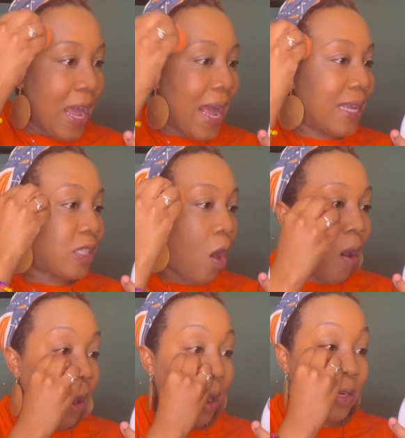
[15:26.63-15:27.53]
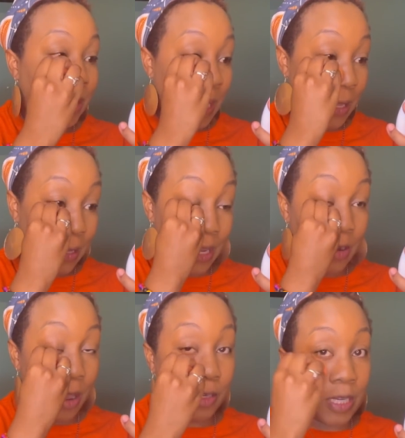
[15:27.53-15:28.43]
it's hard to, you
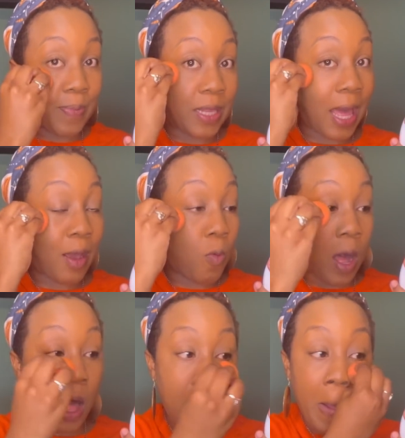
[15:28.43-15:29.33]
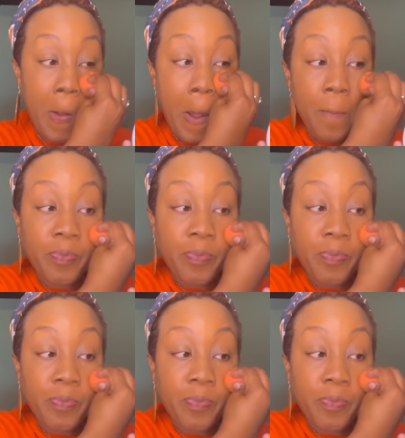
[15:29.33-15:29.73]
know, to be like, well,